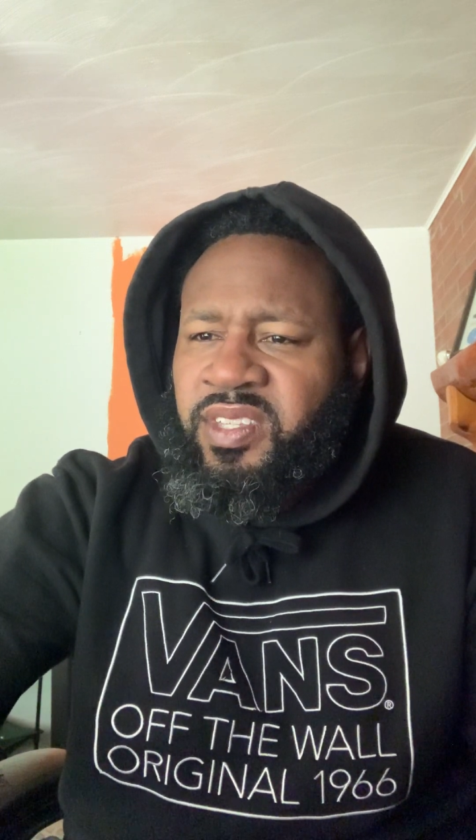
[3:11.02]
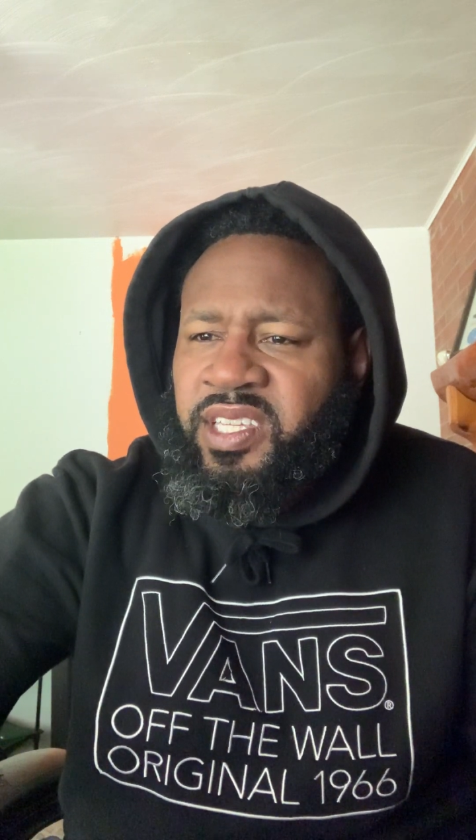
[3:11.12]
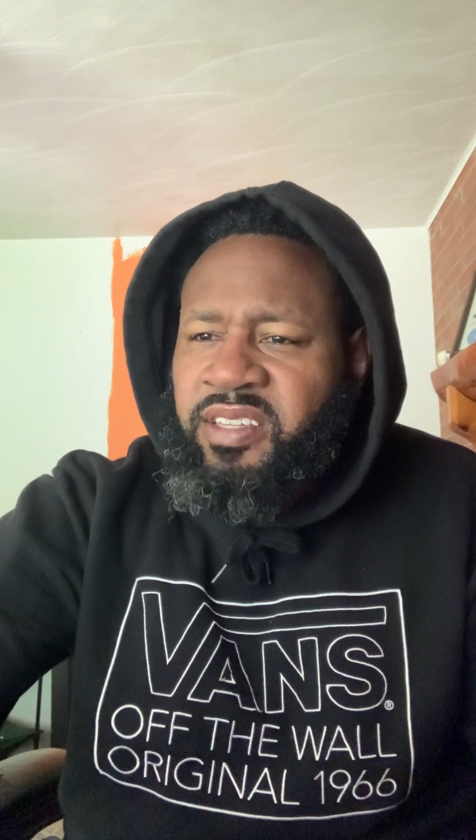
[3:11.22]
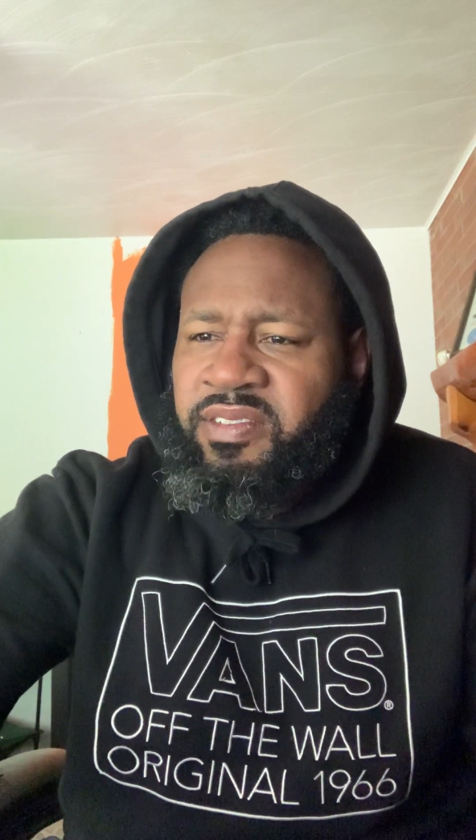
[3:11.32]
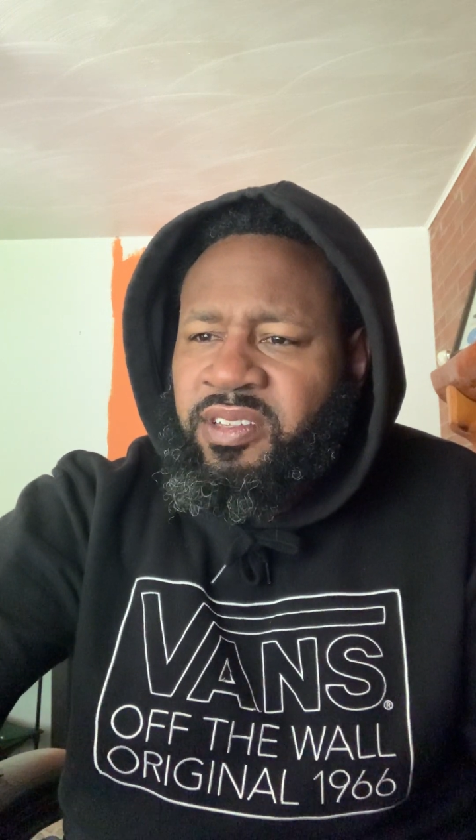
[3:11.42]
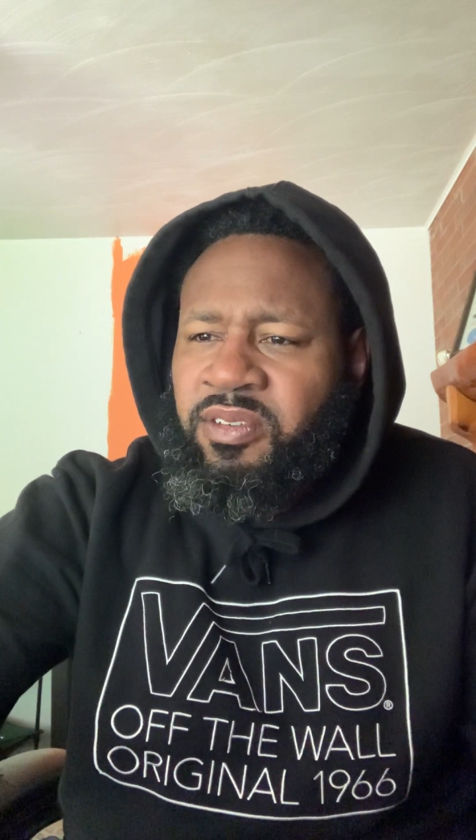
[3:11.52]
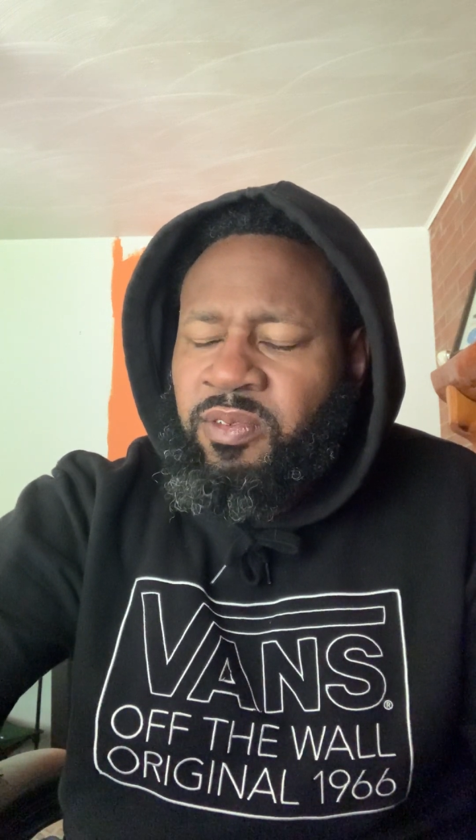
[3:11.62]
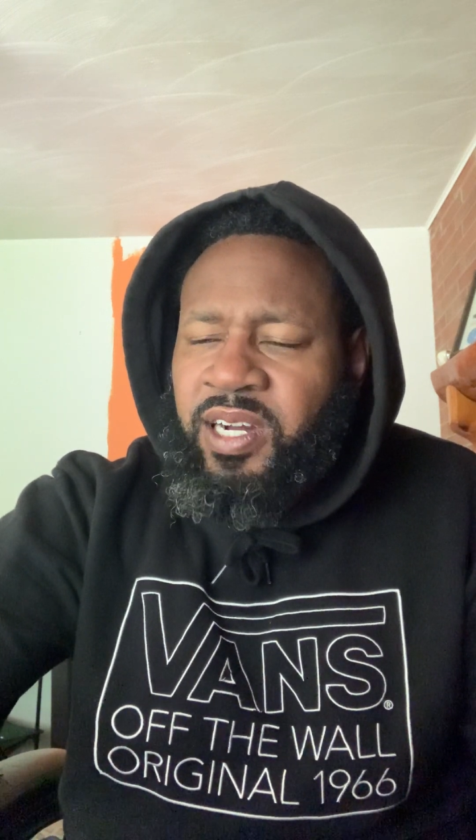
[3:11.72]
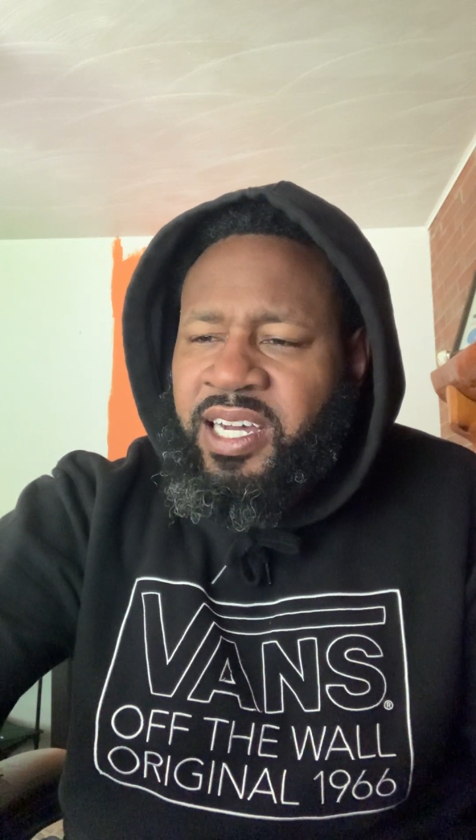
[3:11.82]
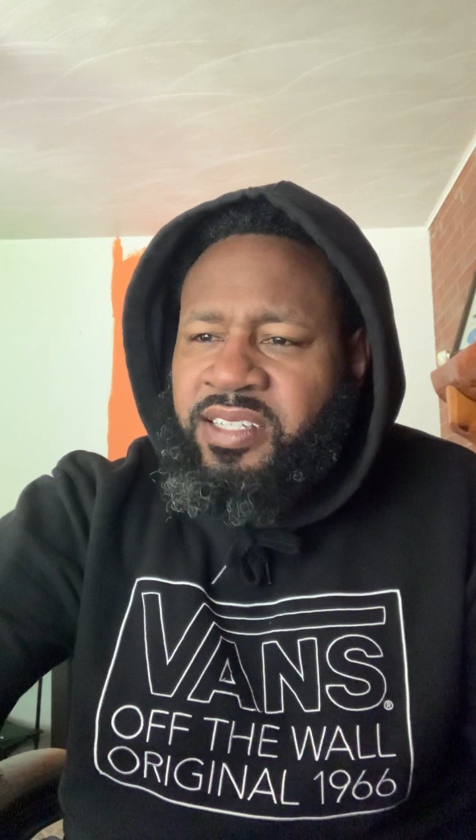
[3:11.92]
Even the
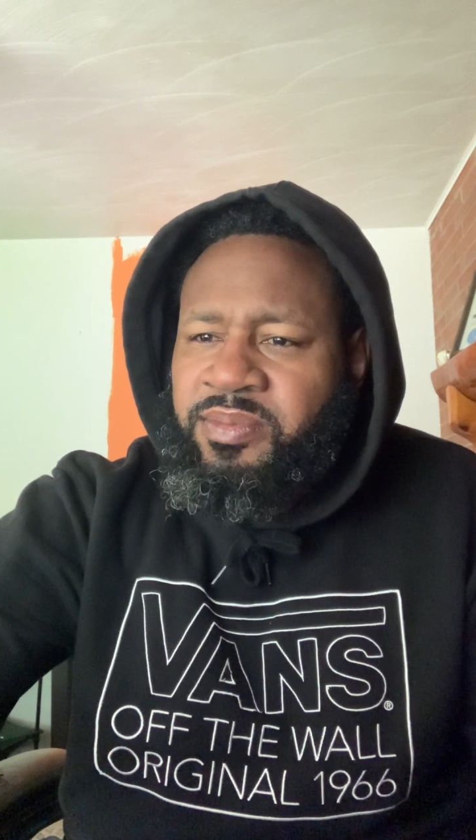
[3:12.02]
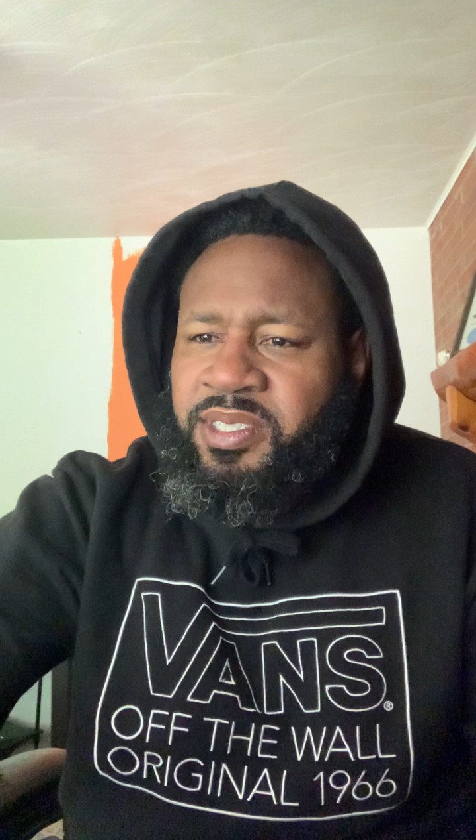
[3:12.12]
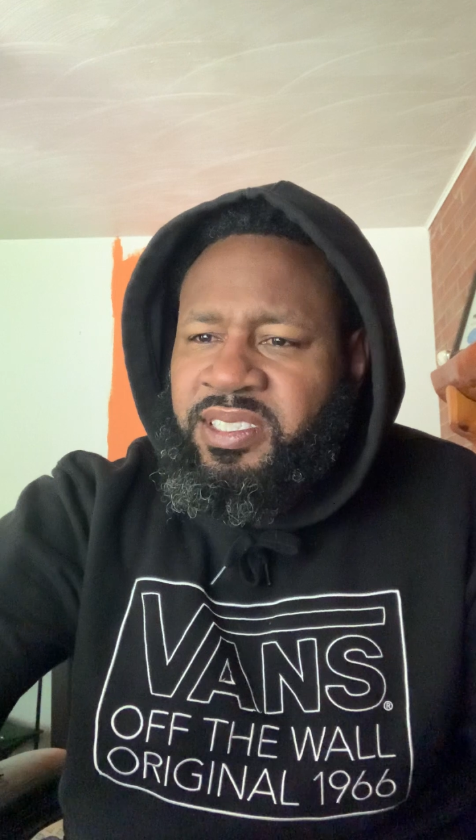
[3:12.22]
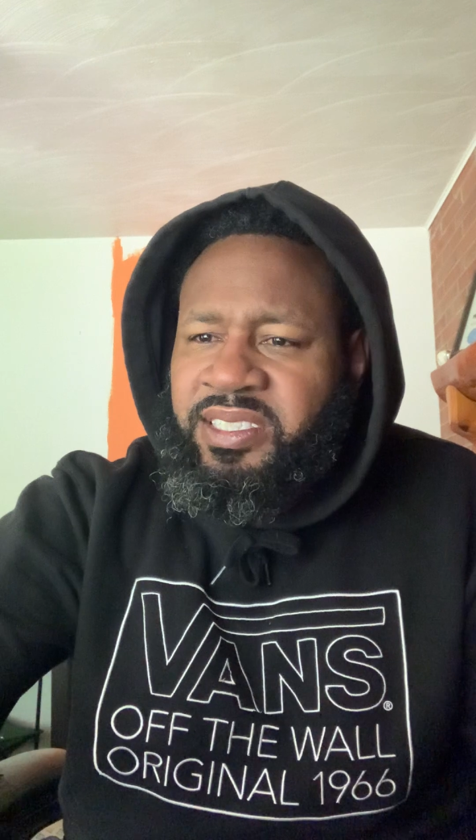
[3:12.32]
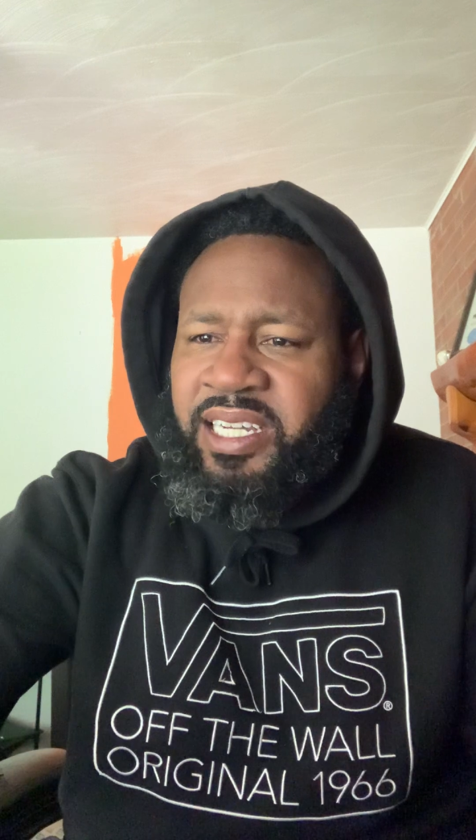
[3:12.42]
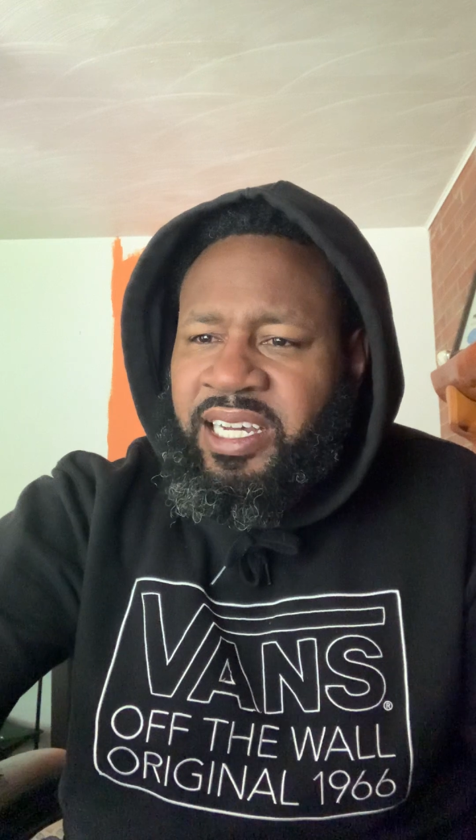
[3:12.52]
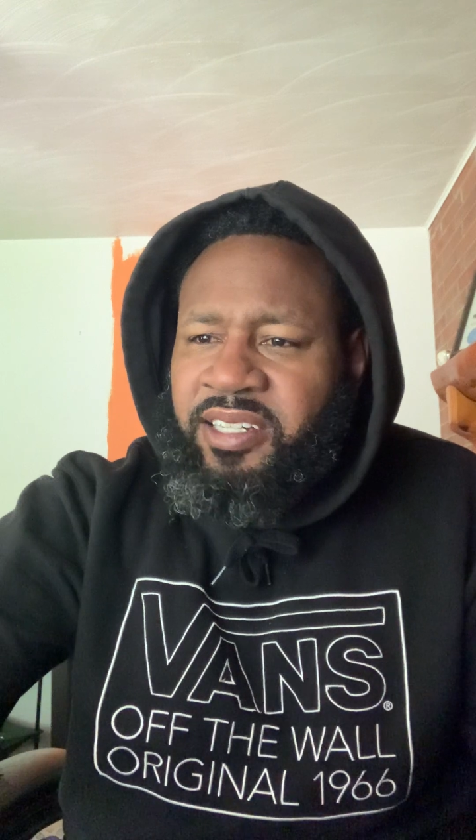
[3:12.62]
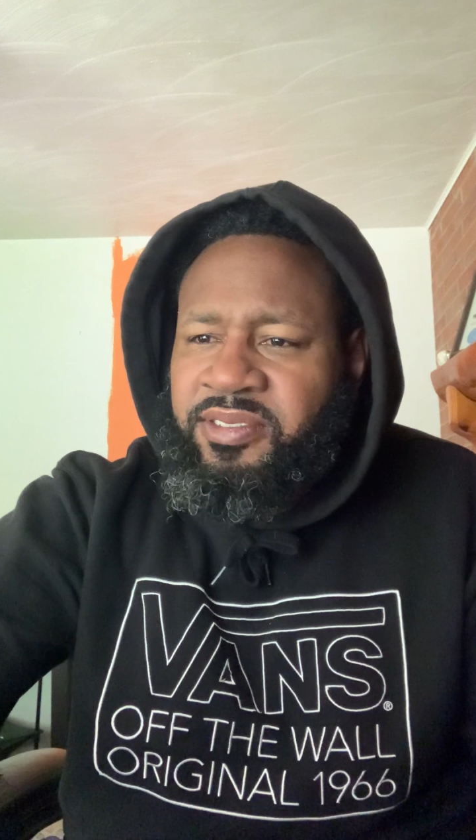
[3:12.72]
wise men die,